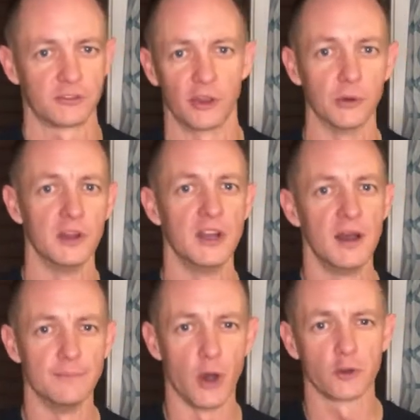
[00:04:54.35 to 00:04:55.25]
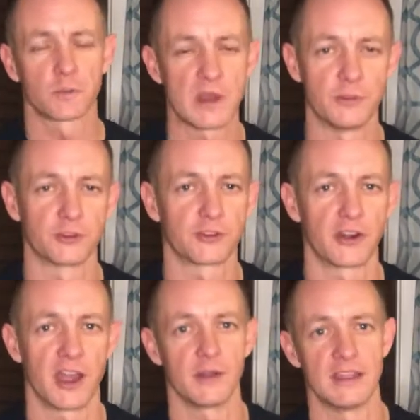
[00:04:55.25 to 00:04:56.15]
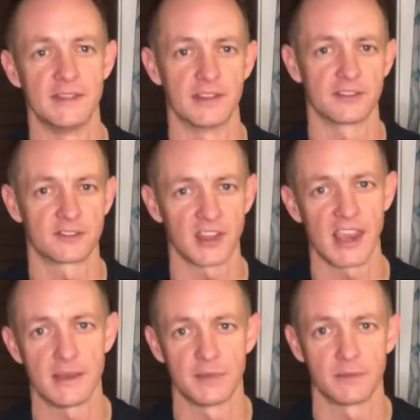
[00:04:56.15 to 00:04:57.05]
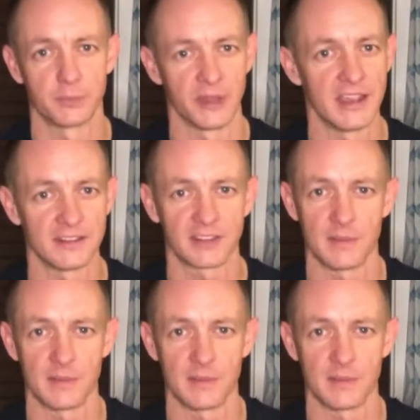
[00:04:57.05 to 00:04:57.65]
So Most people start out in the same place.